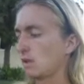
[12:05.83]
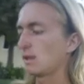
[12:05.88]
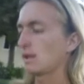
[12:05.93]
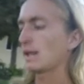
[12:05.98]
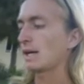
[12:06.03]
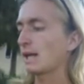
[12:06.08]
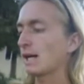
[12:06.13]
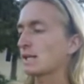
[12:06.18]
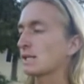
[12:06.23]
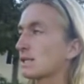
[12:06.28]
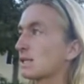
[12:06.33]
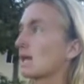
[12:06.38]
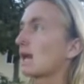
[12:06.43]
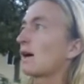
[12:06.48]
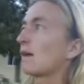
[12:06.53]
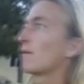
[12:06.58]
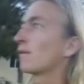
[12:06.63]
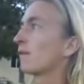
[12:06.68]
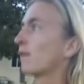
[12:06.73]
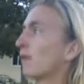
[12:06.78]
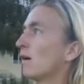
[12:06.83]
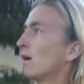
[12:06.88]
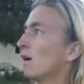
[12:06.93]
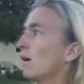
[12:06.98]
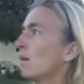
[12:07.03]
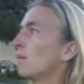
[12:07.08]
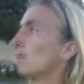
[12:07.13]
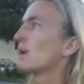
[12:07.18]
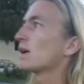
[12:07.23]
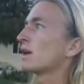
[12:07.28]
they got stuff.
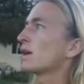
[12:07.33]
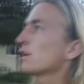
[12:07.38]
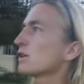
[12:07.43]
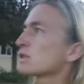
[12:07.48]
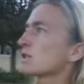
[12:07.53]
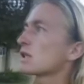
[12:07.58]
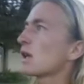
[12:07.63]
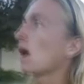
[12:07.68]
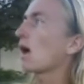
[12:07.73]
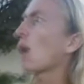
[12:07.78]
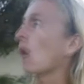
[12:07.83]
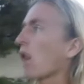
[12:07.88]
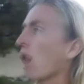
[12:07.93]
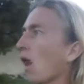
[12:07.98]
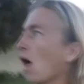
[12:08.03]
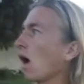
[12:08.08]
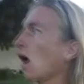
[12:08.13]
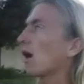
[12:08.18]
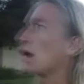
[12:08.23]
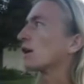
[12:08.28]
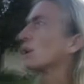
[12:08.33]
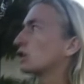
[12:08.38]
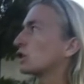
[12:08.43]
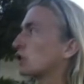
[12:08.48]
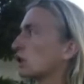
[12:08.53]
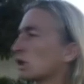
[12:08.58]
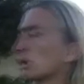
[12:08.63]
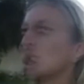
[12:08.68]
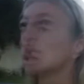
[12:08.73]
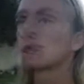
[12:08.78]
But here's a
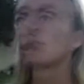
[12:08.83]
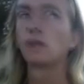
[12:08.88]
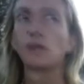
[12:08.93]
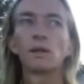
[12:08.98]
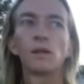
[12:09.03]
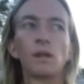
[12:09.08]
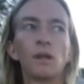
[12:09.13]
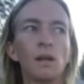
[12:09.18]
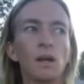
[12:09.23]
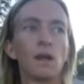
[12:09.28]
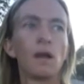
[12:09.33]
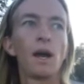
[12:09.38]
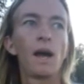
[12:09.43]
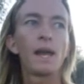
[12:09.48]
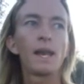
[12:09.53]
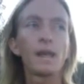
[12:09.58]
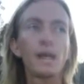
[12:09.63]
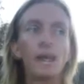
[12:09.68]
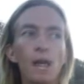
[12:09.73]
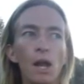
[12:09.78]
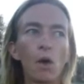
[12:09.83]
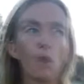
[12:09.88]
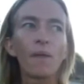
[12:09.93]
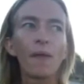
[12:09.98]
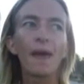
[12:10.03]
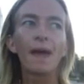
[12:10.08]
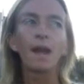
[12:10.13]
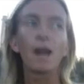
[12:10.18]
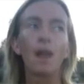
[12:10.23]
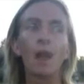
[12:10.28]
lodge. I didn't know
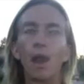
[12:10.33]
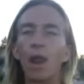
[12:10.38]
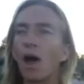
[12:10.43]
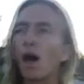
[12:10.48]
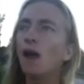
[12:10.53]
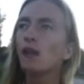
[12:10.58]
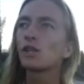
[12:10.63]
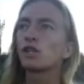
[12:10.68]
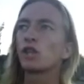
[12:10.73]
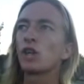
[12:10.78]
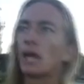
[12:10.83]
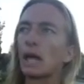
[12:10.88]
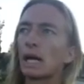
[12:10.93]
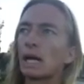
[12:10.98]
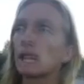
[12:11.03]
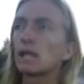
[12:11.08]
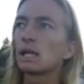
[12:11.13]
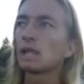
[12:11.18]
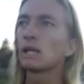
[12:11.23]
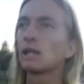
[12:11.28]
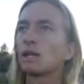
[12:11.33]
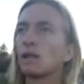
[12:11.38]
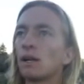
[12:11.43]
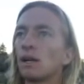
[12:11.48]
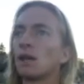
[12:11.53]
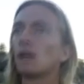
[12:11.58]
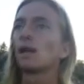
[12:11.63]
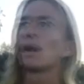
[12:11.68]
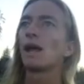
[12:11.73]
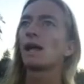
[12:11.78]
they had a lodge here.
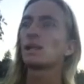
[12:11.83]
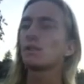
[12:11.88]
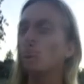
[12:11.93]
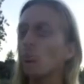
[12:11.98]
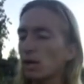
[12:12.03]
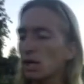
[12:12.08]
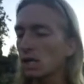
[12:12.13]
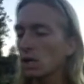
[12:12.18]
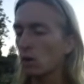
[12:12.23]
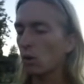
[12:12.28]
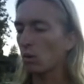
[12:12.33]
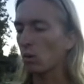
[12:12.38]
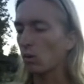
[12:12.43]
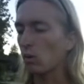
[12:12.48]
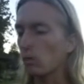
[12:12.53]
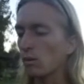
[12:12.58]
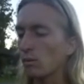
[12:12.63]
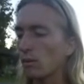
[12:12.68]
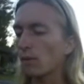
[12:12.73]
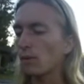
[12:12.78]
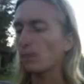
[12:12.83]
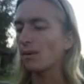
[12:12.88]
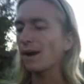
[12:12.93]
That's pretty cool. But we're